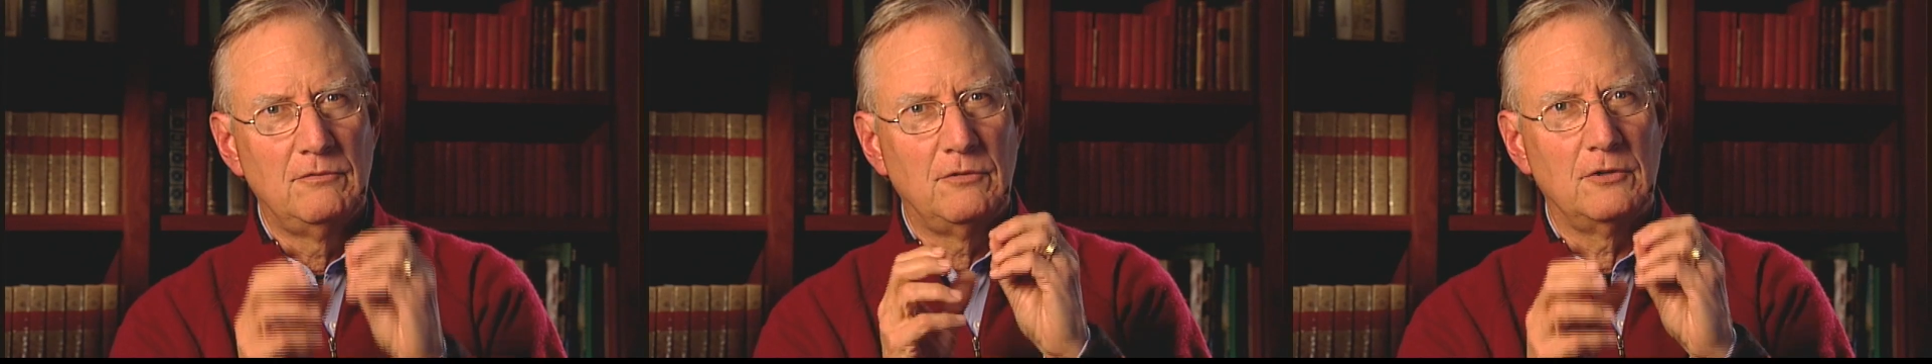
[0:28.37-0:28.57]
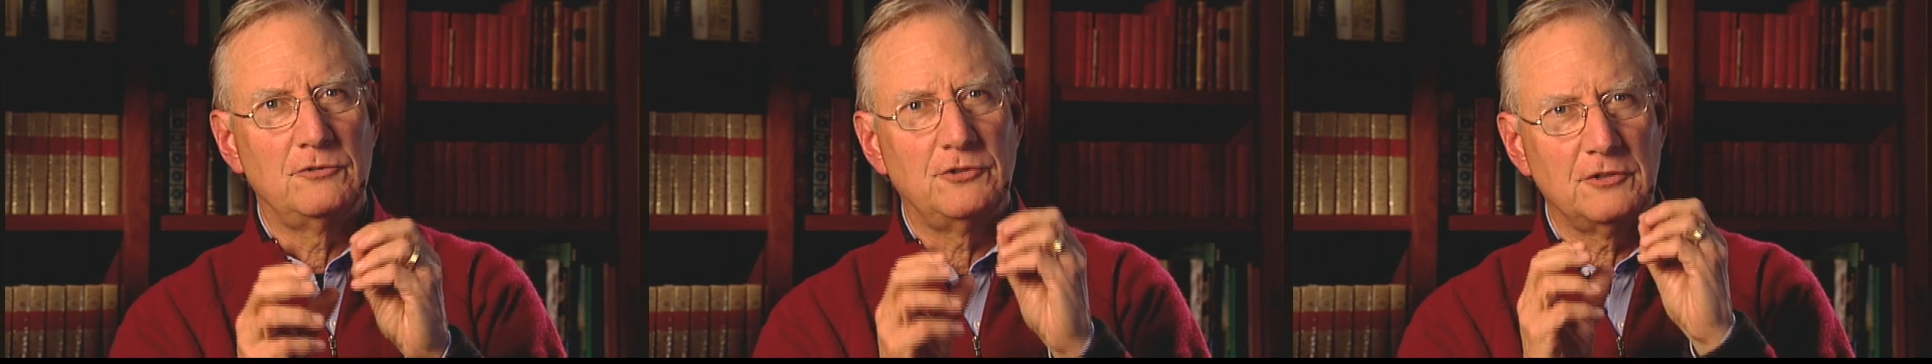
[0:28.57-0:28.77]

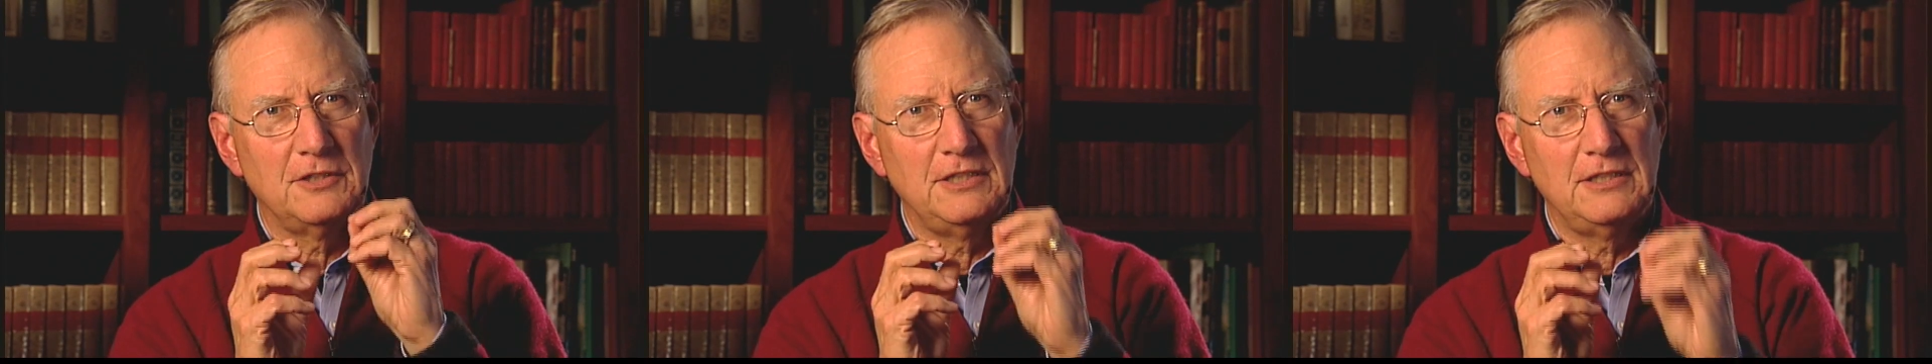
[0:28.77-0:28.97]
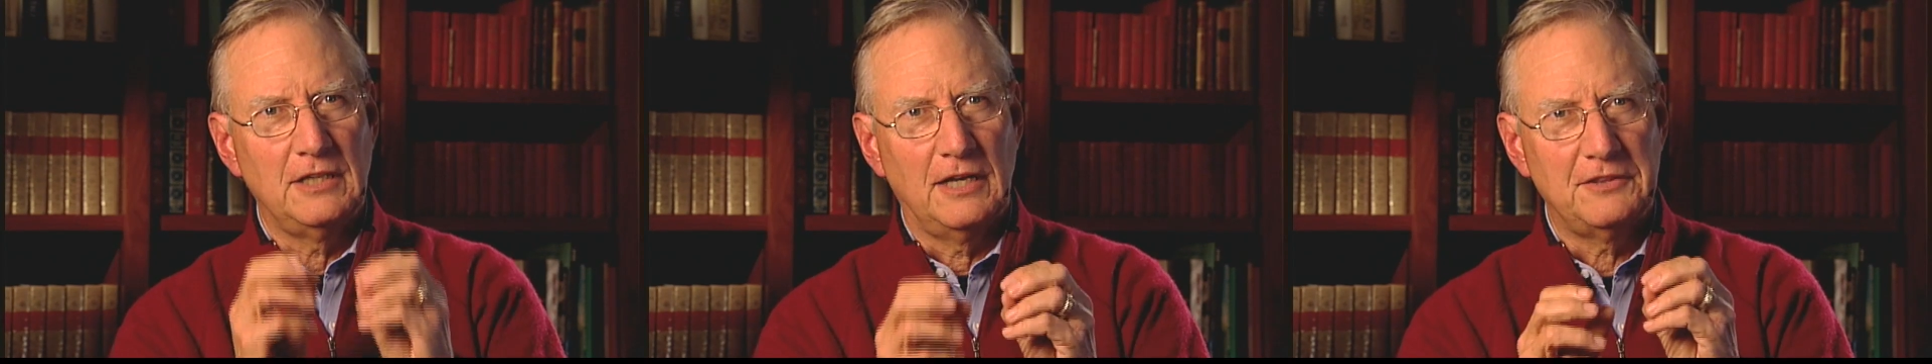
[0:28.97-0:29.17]

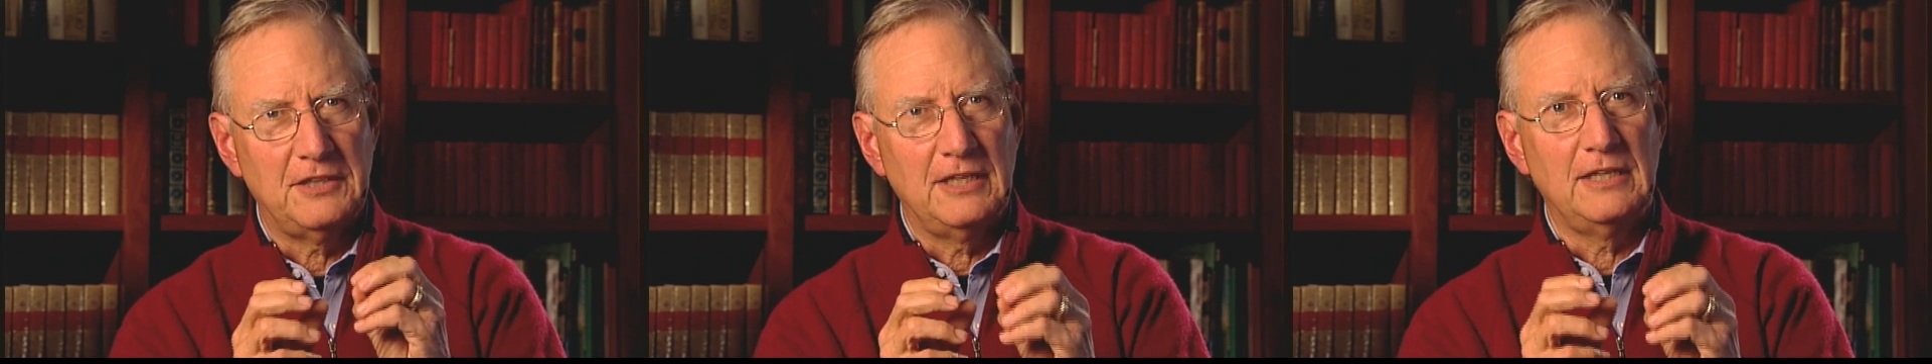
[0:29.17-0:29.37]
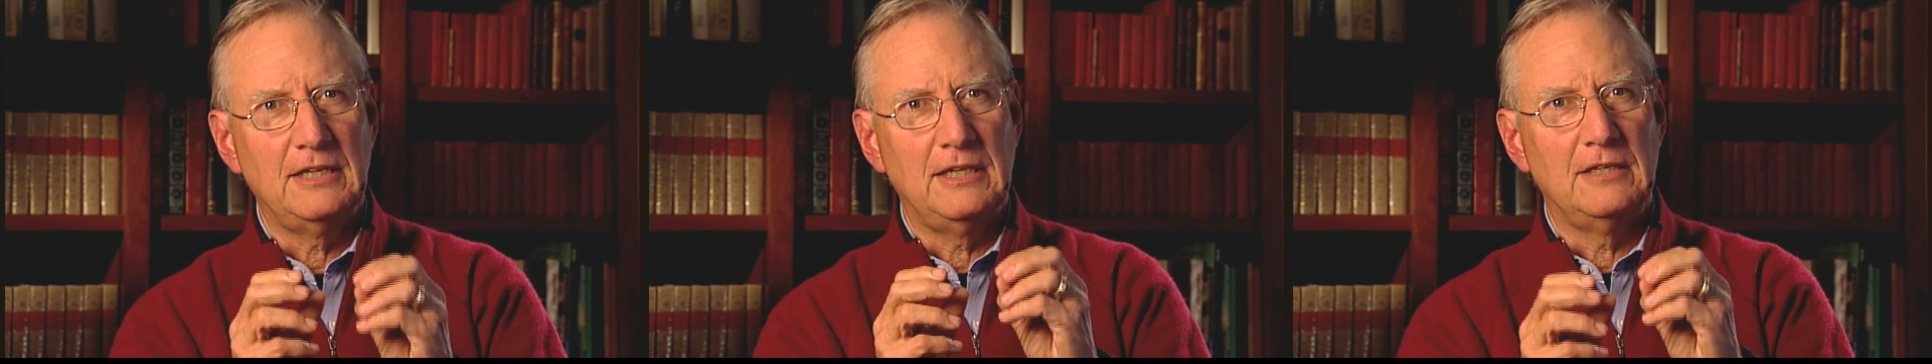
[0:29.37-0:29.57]
Virtually
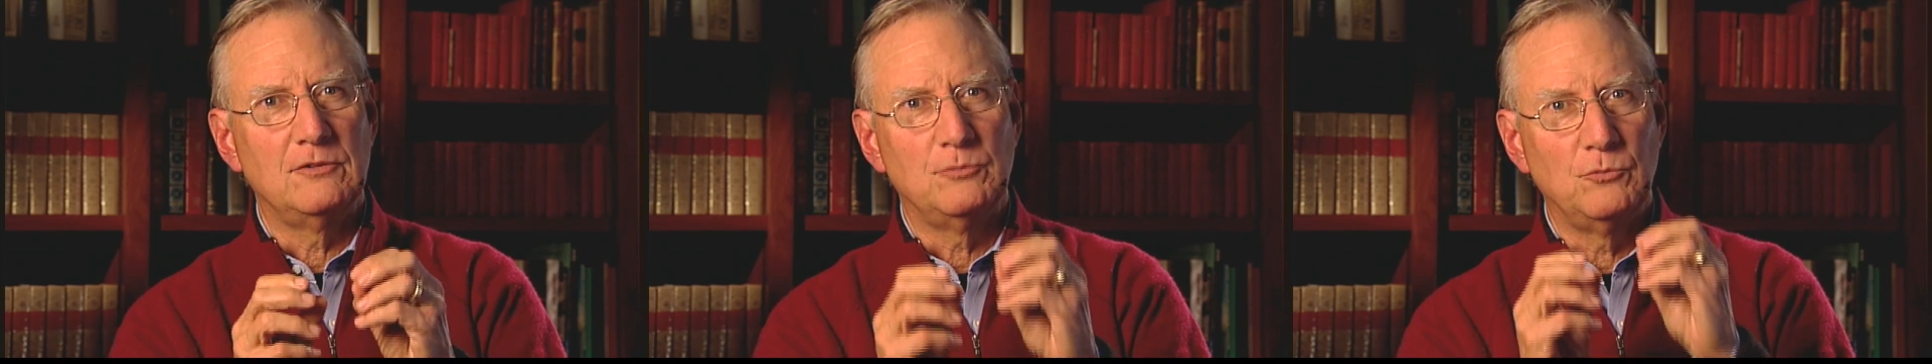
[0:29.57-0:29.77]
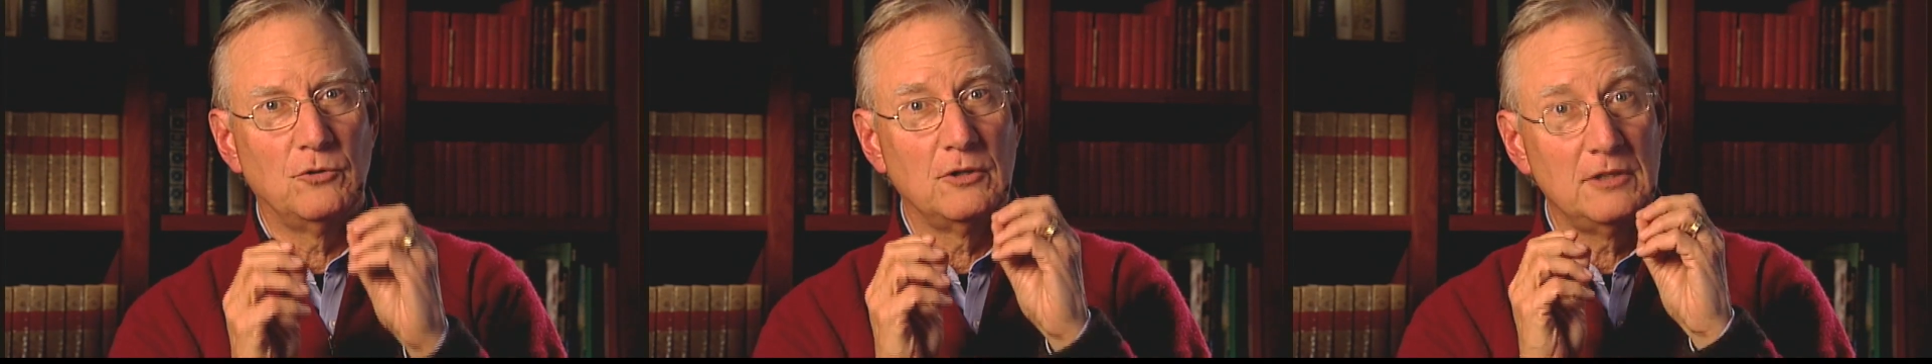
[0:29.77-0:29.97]
nothing
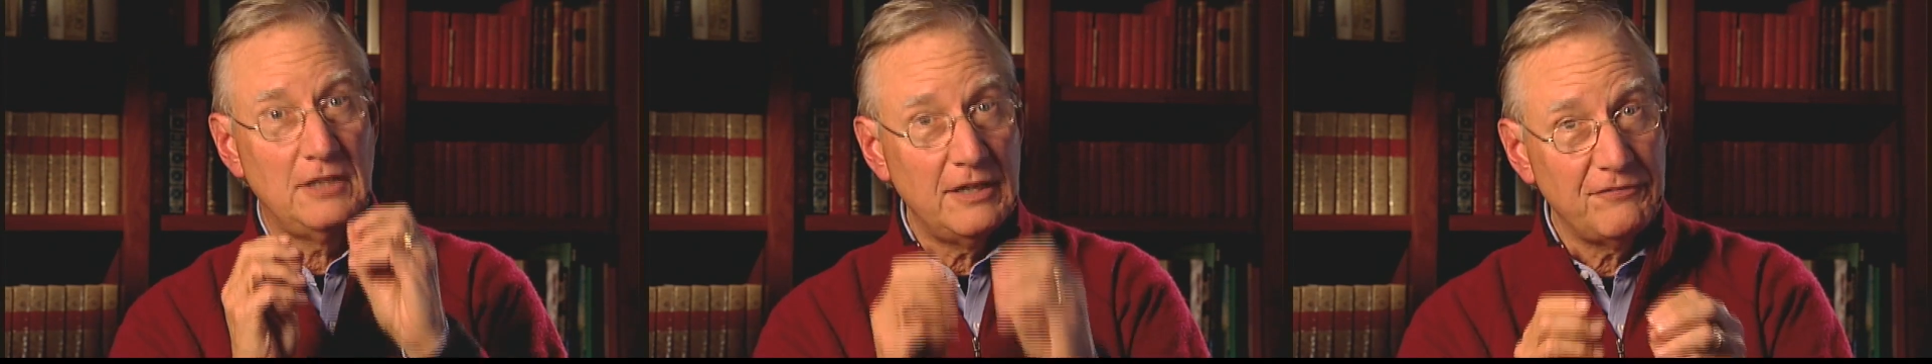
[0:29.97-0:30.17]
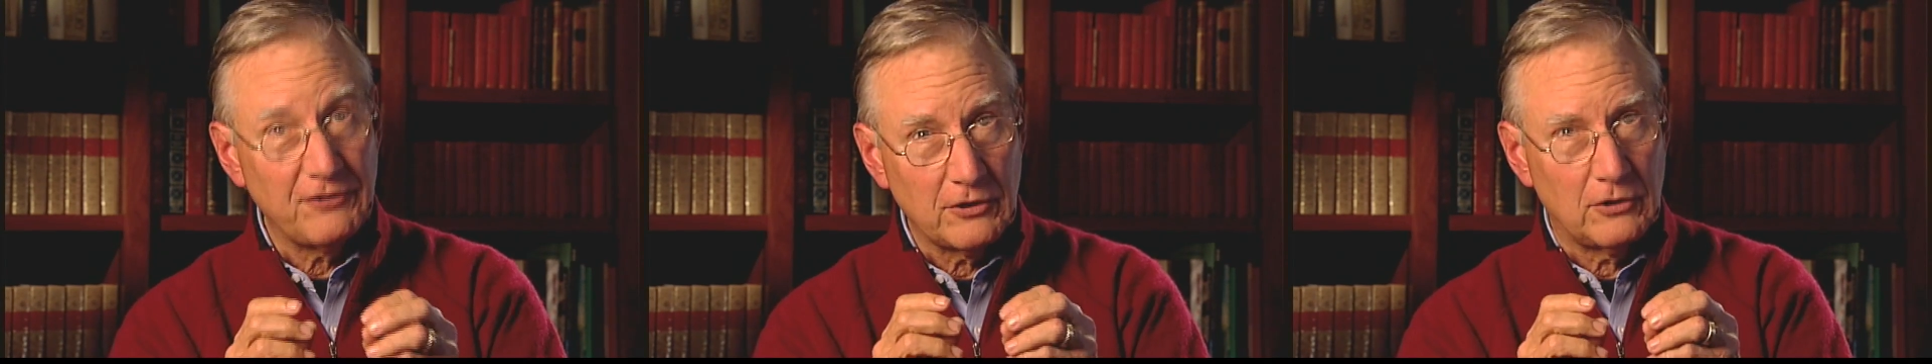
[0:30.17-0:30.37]
is more
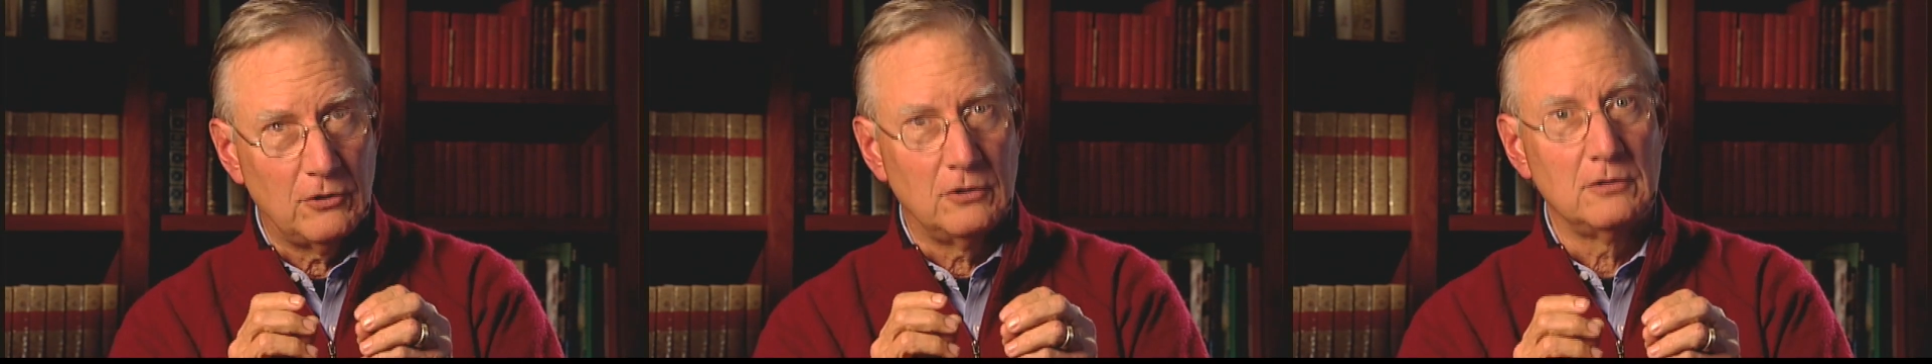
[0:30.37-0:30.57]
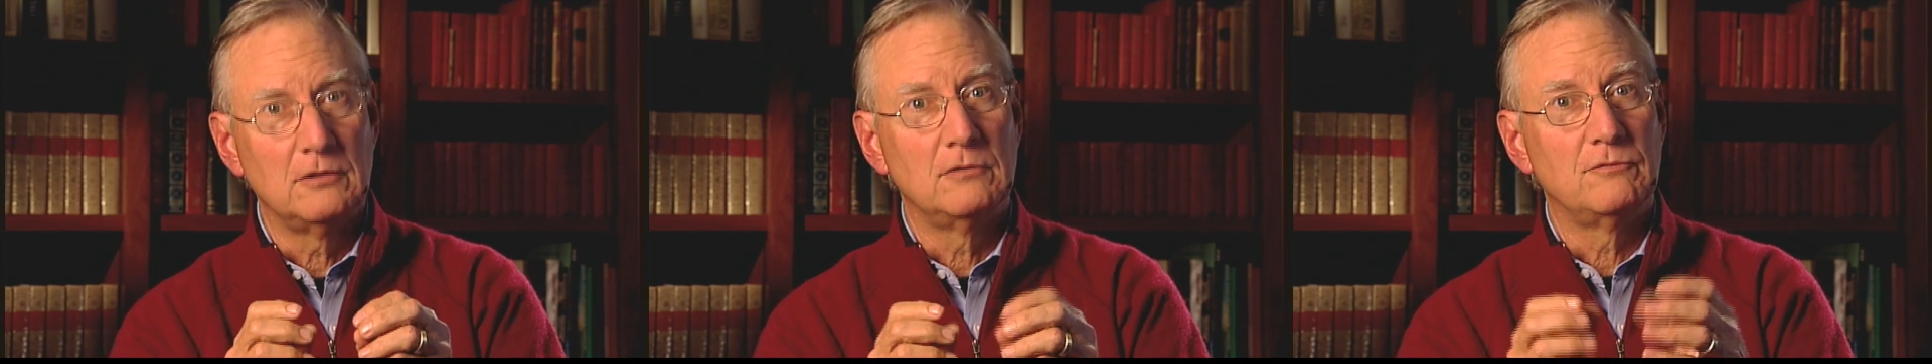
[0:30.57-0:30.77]

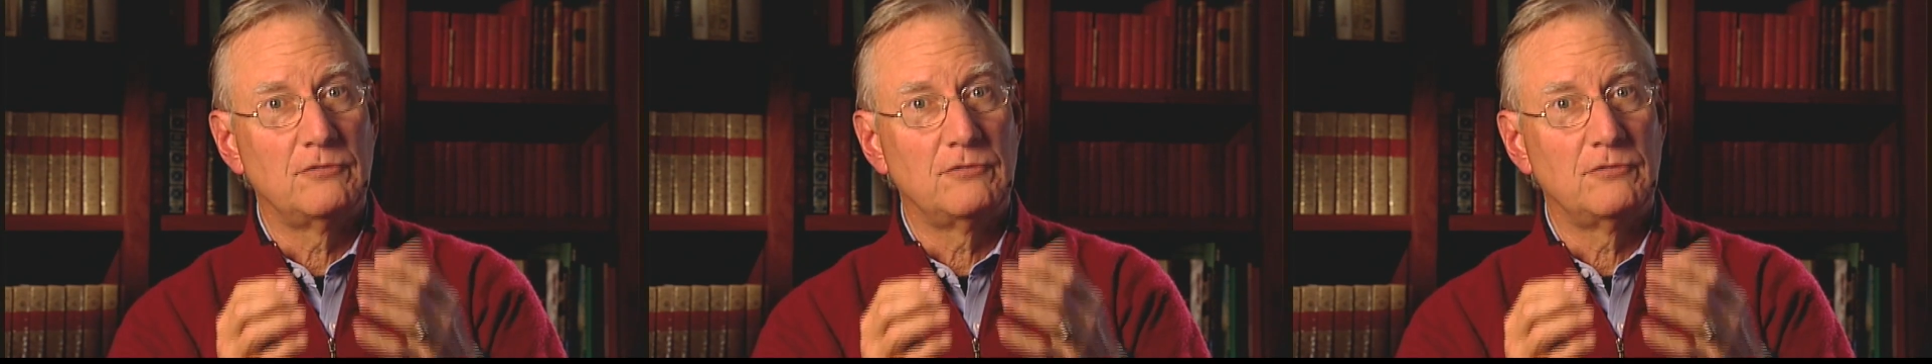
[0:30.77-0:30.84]
difficult